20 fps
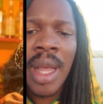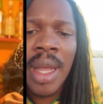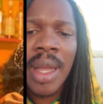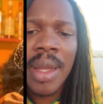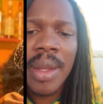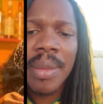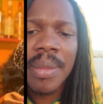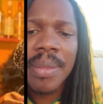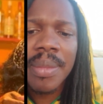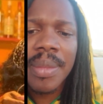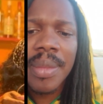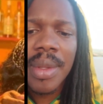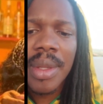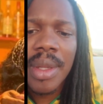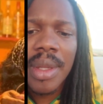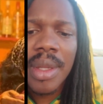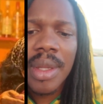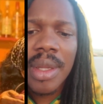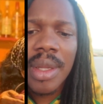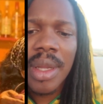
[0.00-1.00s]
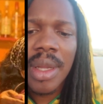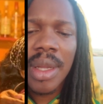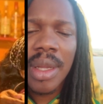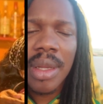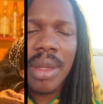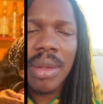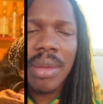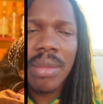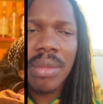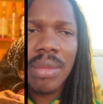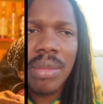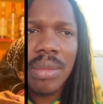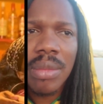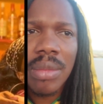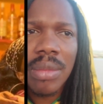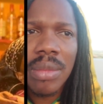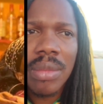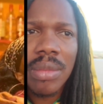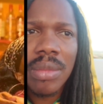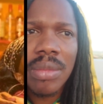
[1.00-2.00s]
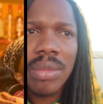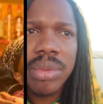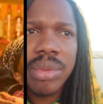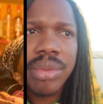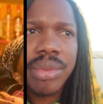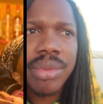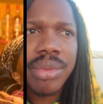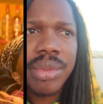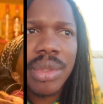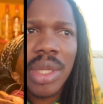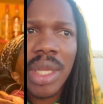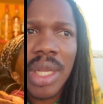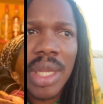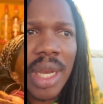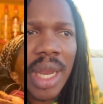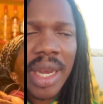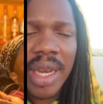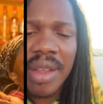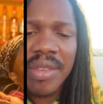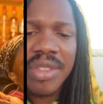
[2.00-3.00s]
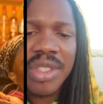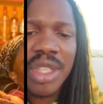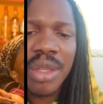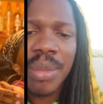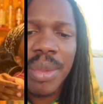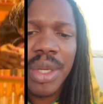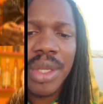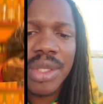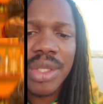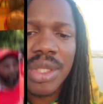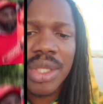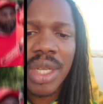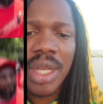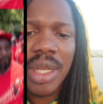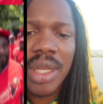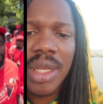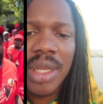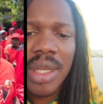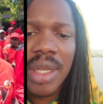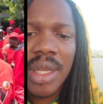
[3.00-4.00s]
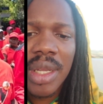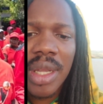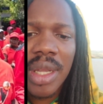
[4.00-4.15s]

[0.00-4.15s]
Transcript: Um, um, England have stimulus check.